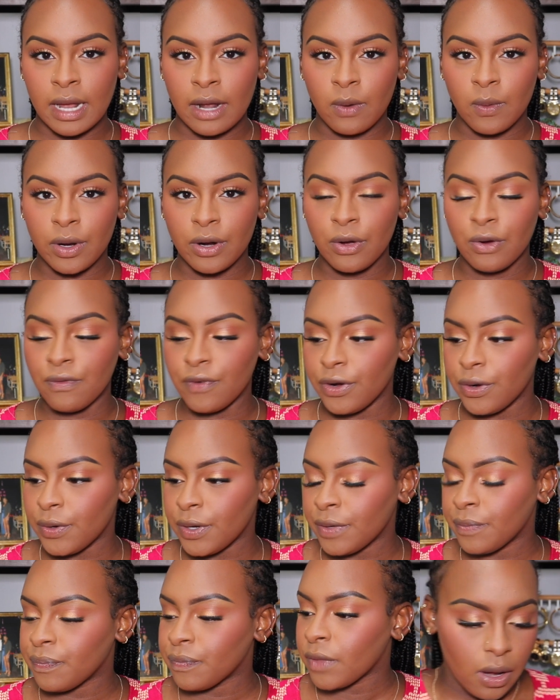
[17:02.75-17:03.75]
I don't want to overdo
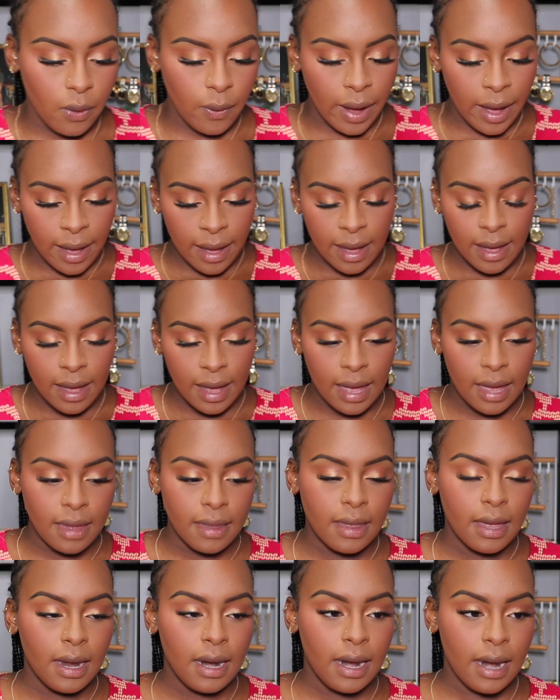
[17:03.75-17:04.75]
it. Okay,
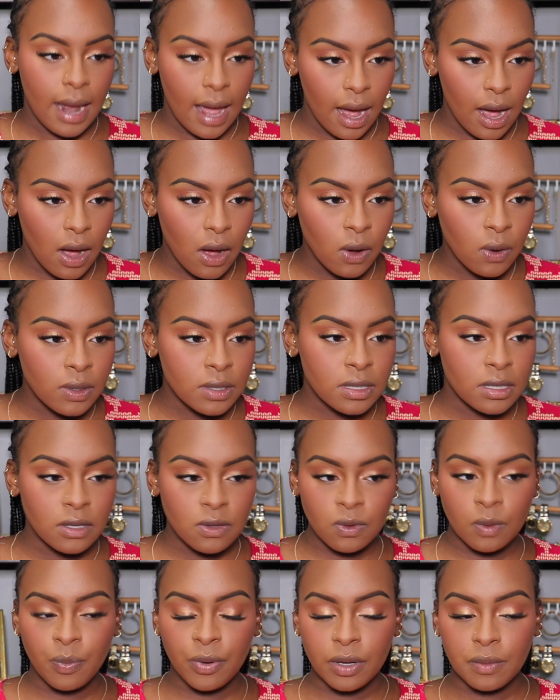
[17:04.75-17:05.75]
and then now,
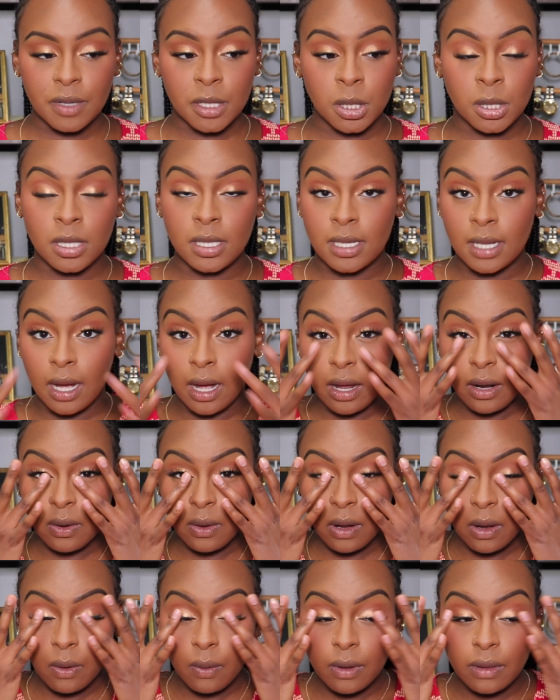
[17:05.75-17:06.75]
since we're pretty much
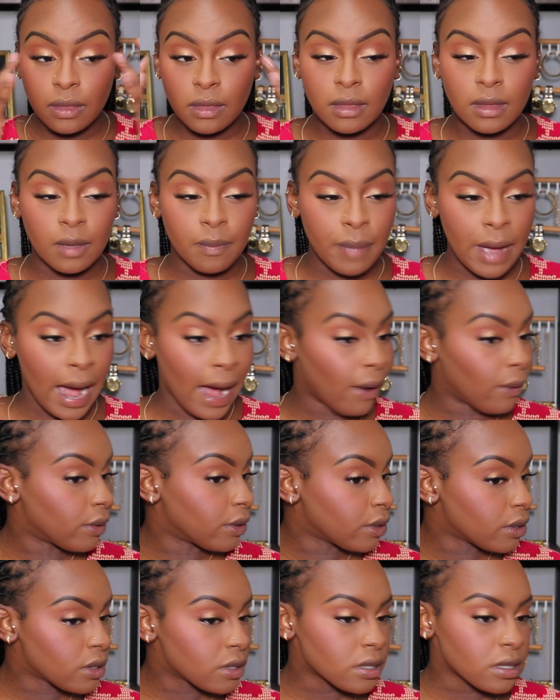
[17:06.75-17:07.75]
done with the
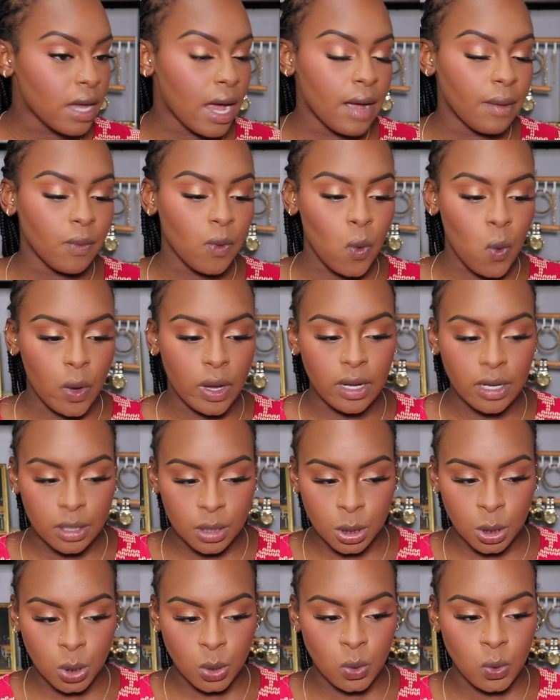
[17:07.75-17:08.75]
powders, I'm going
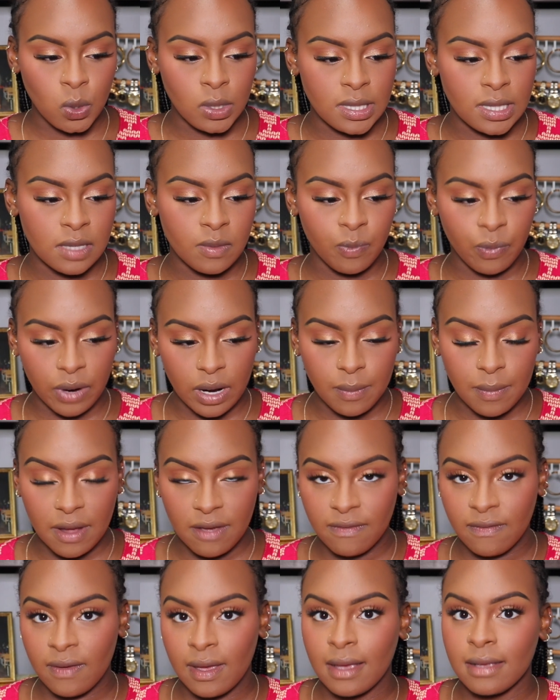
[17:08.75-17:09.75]
to spray
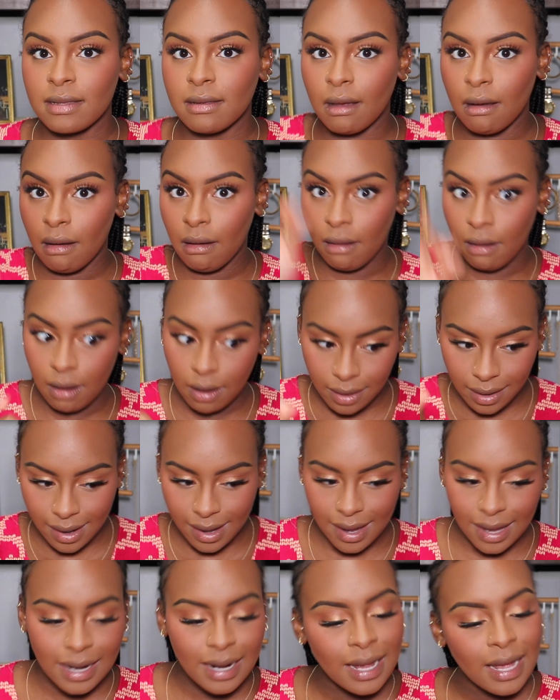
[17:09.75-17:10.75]
my face
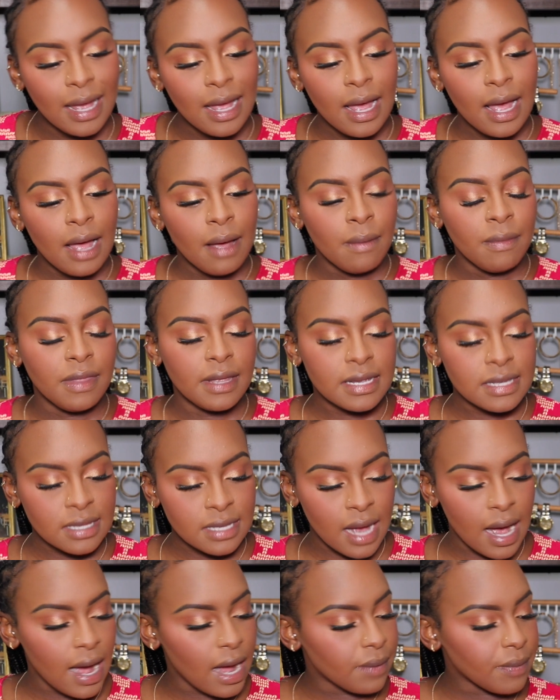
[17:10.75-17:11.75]
again. This
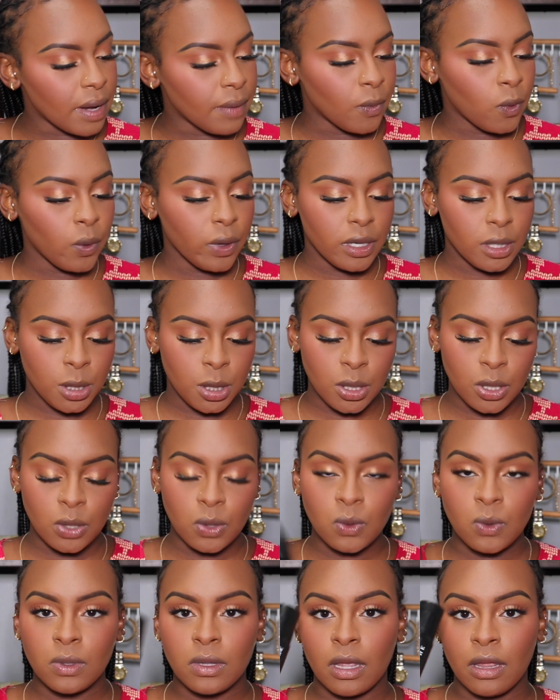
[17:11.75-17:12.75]
time I'm going to
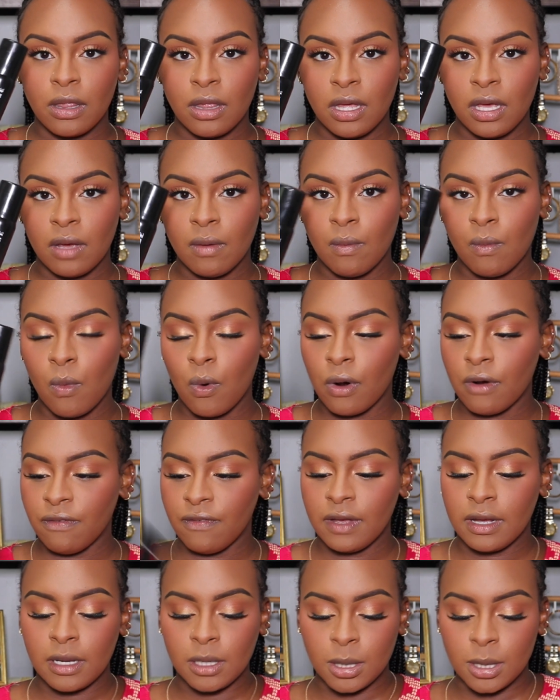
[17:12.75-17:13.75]
use the
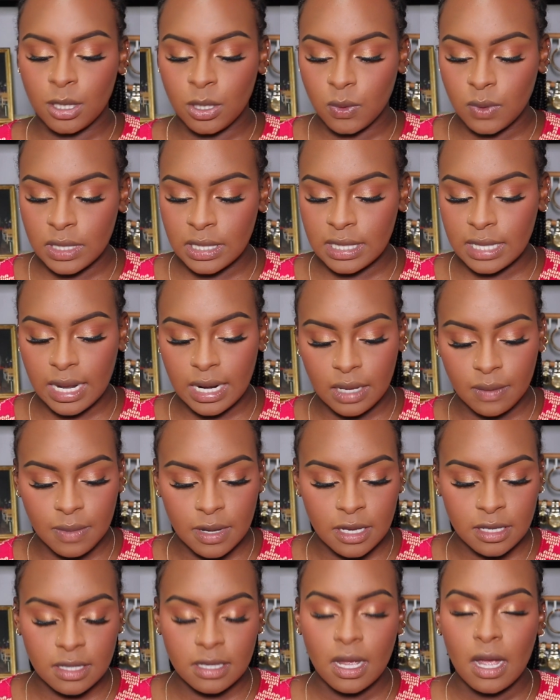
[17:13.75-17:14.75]
Morphe Continuous Setting
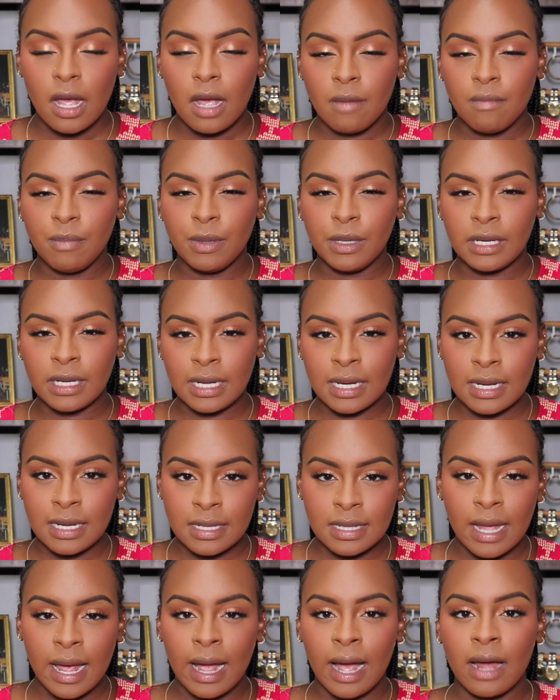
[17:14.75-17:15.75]
Mist
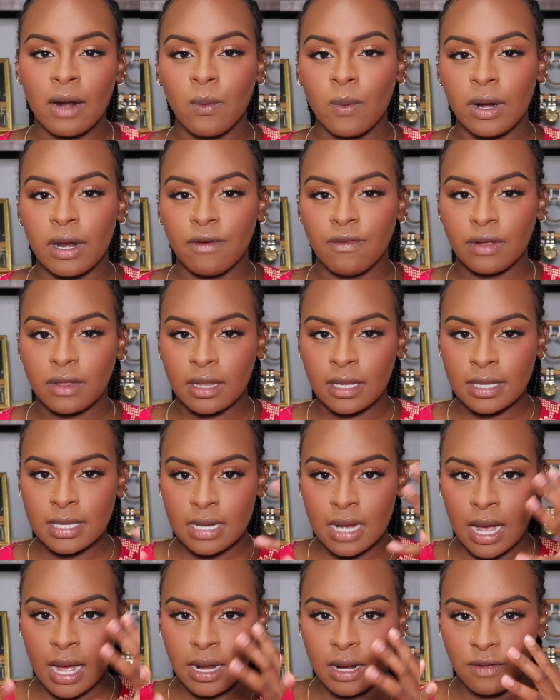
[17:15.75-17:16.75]
because I kind of want everything to
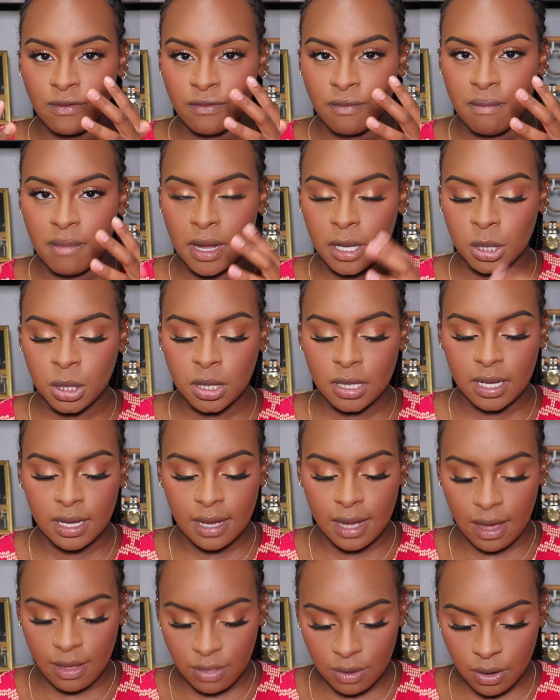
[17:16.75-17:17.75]
kind of mesh
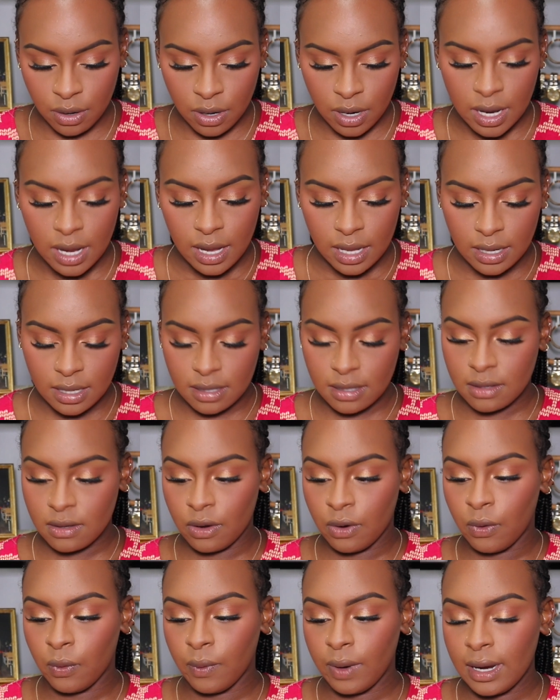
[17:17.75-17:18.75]
together. This is
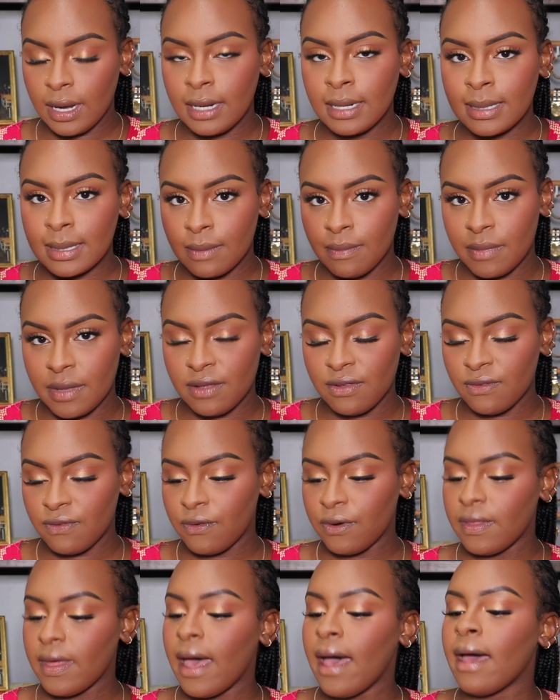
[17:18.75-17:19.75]
a great mist
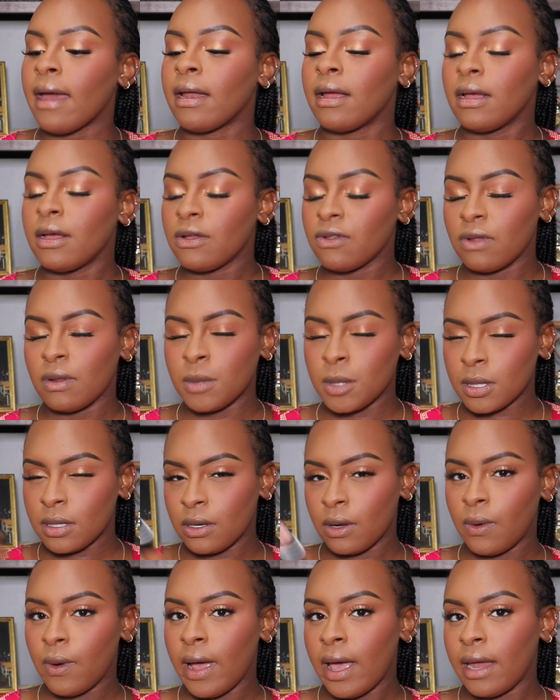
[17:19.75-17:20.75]
for that. So I'm just
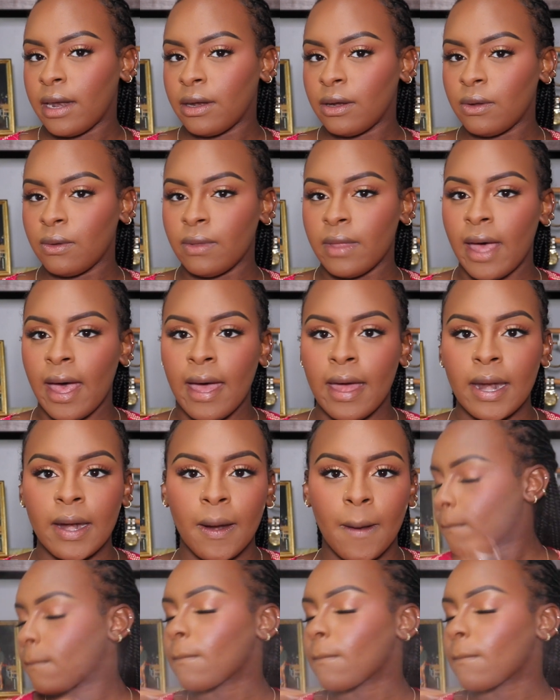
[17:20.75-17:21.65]
gonna go ahead and do that.